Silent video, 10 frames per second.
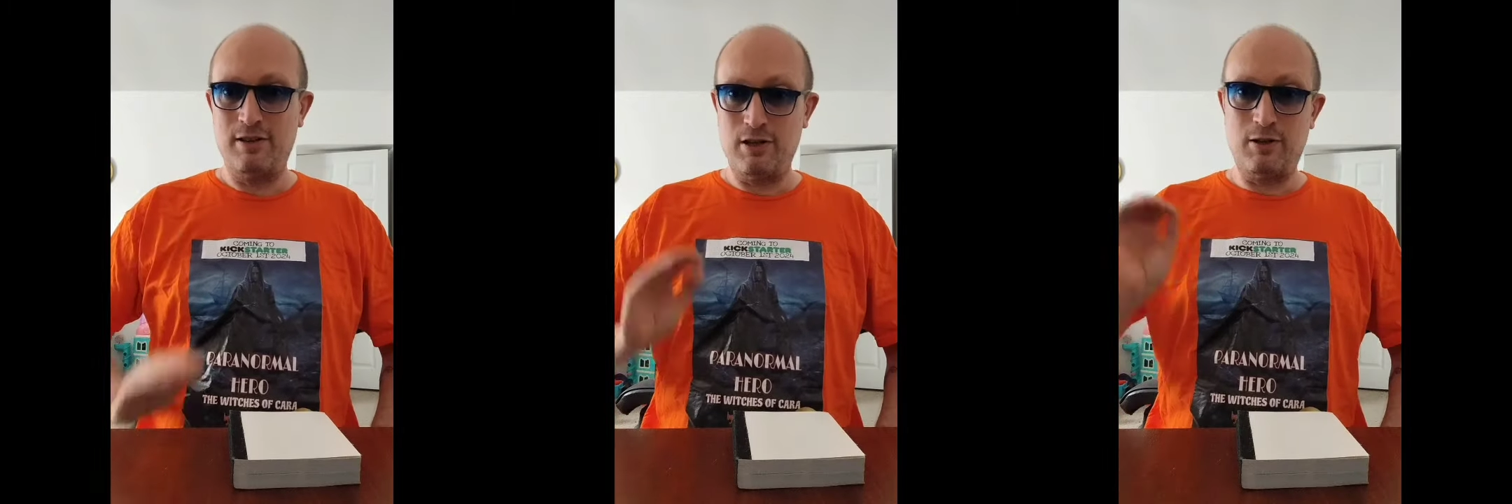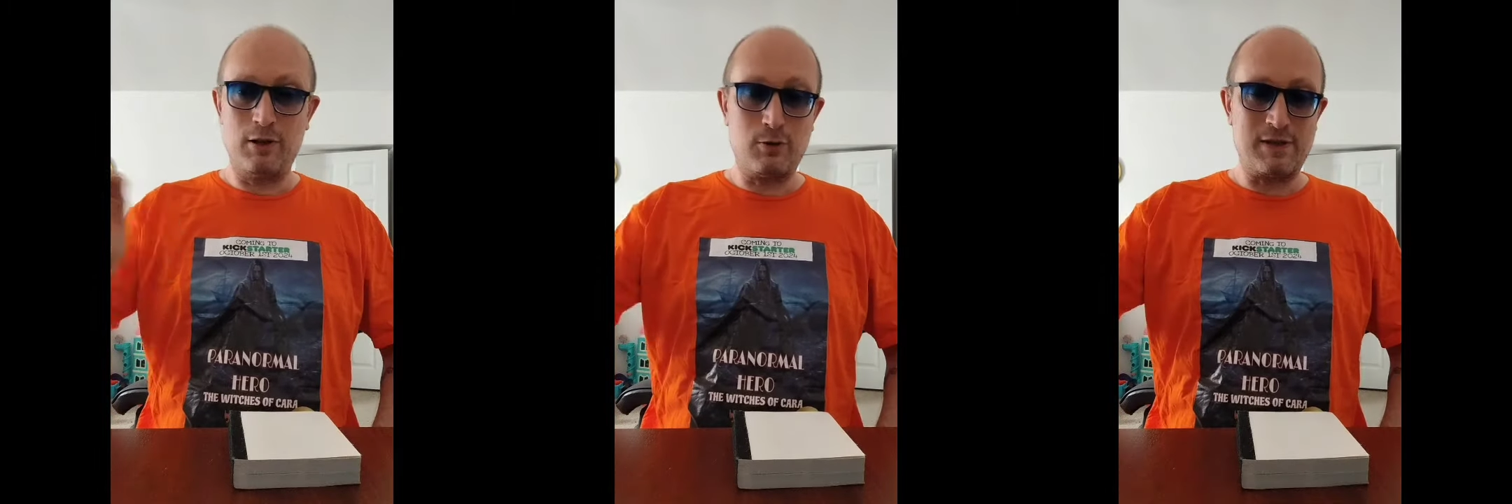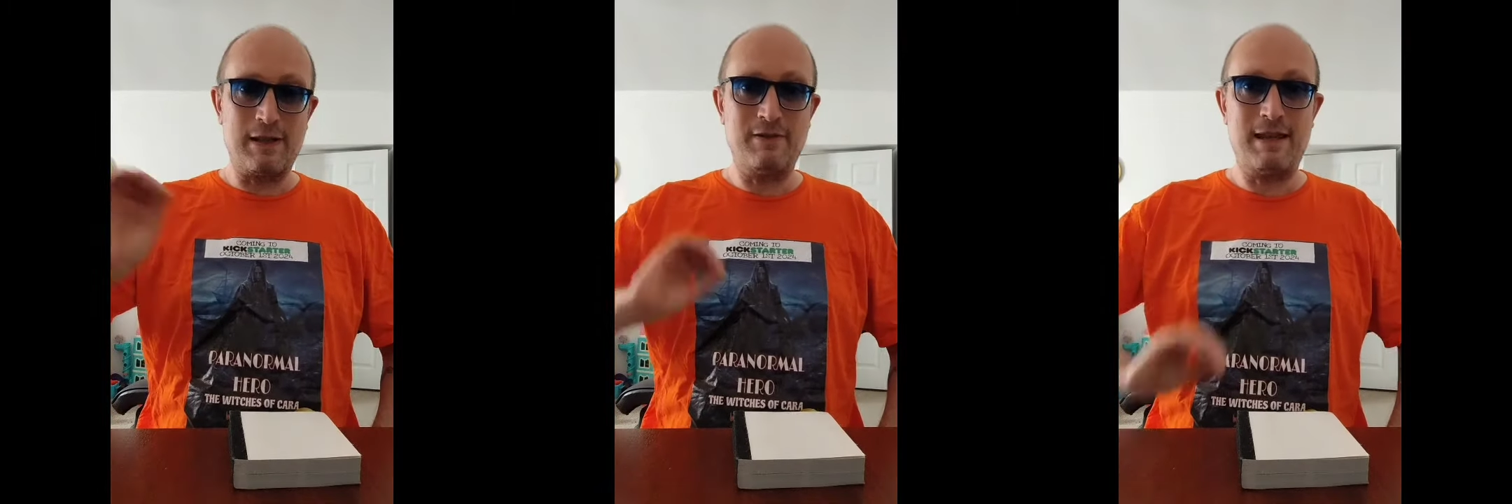you can
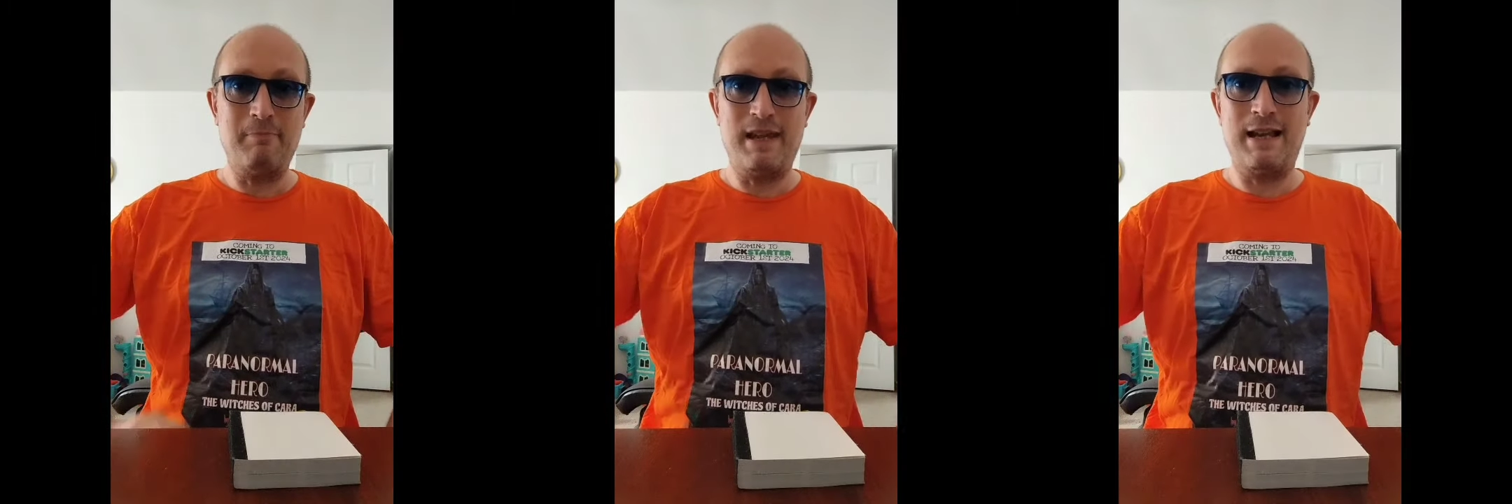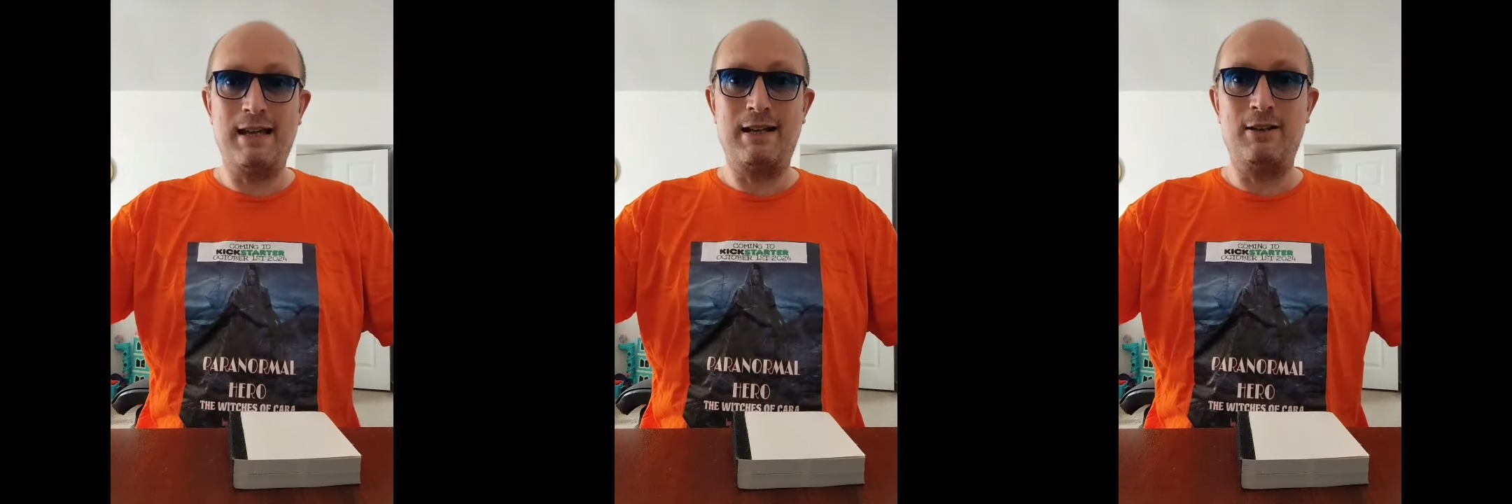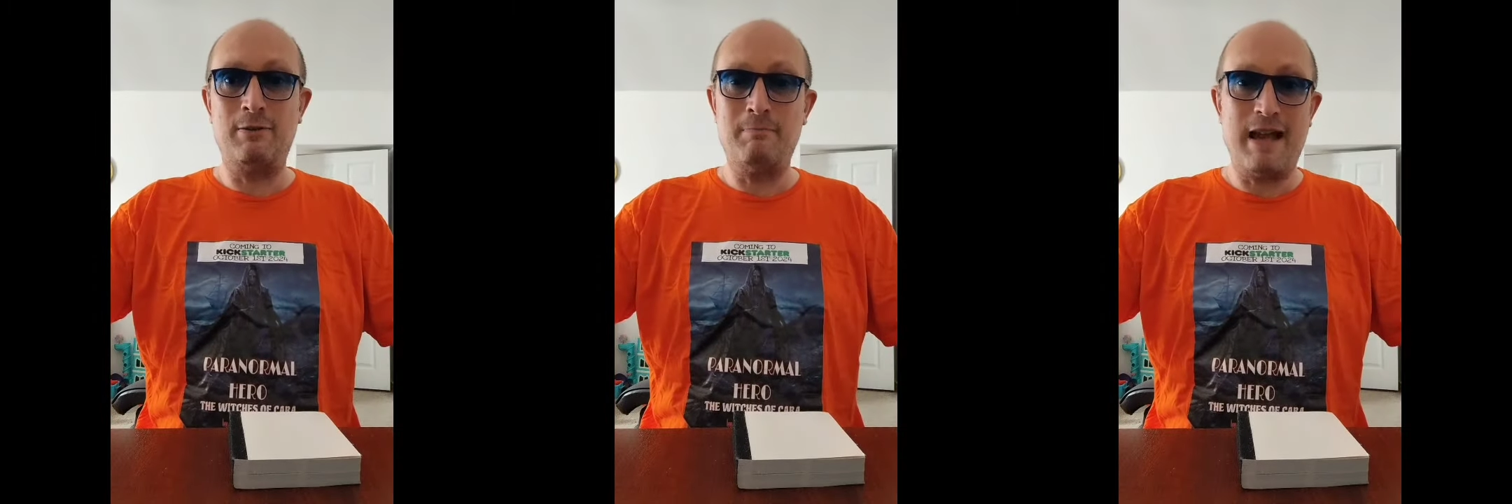also send me a
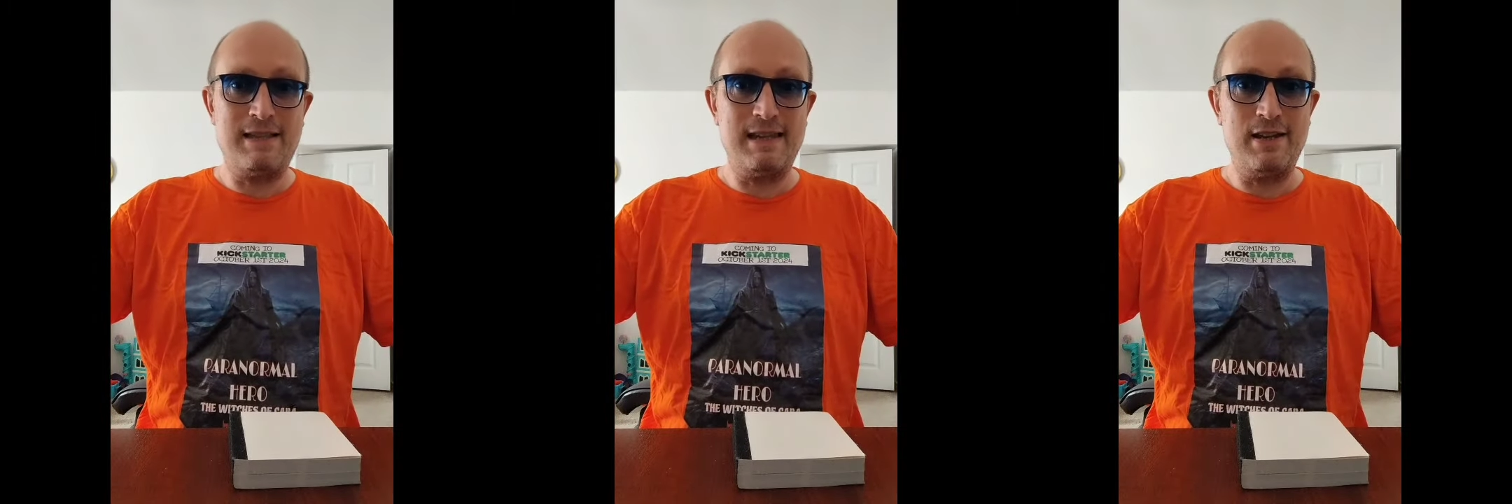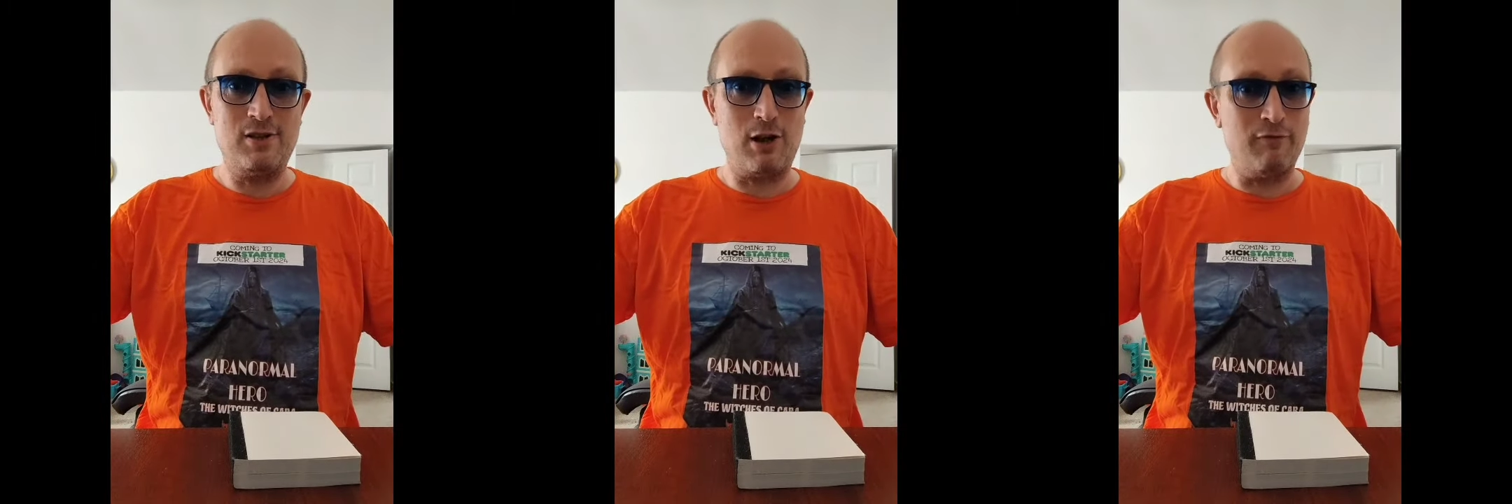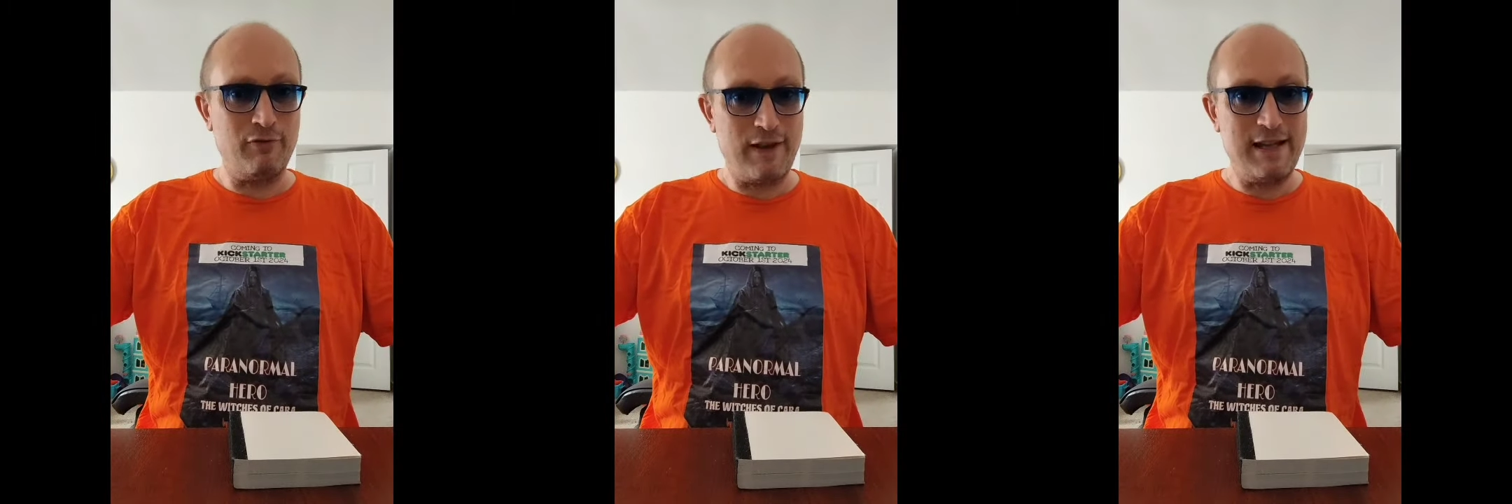little message
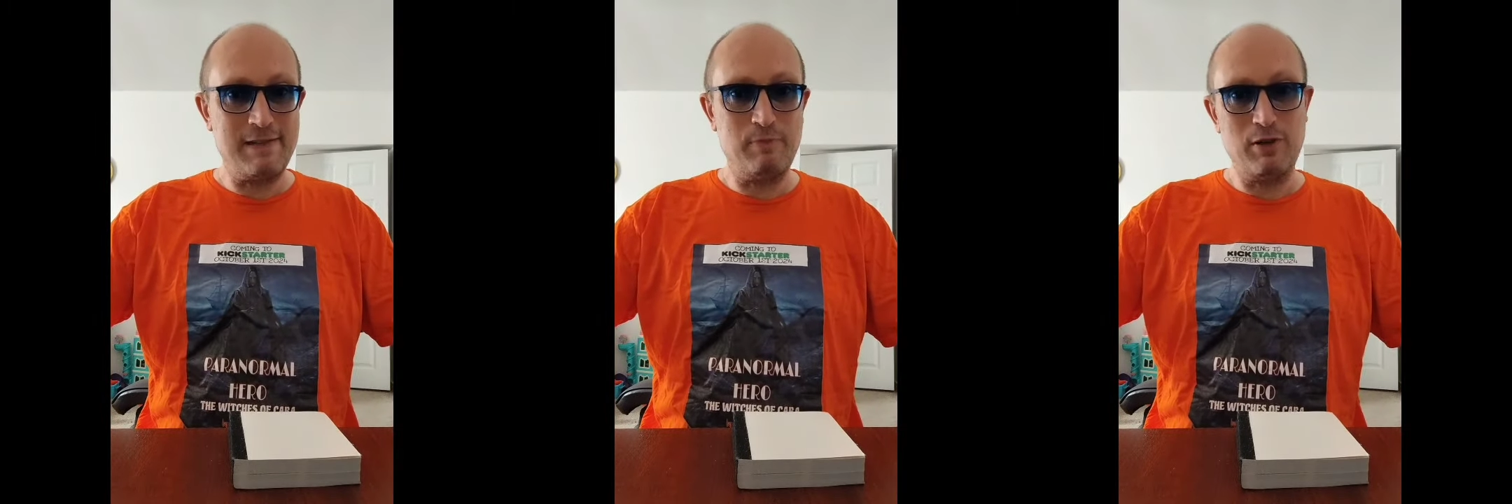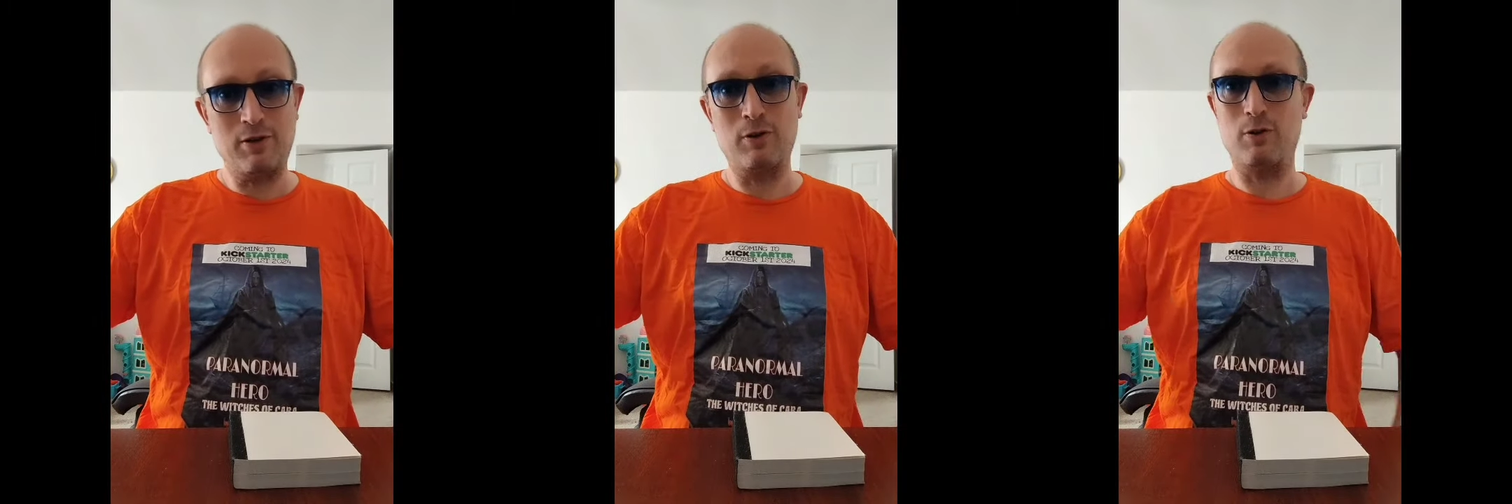on Facebook